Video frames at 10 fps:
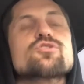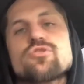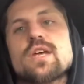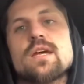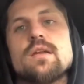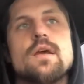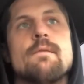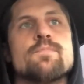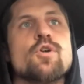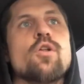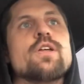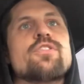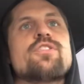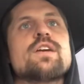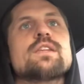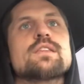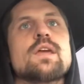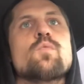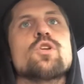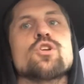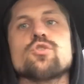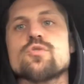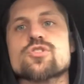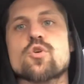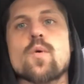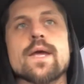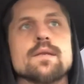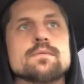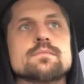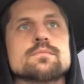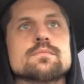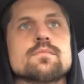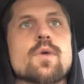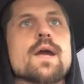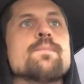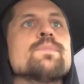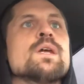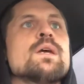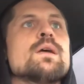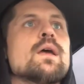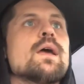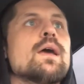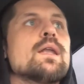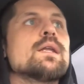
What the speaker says: So then the only thing that they want to do is quit, right? And a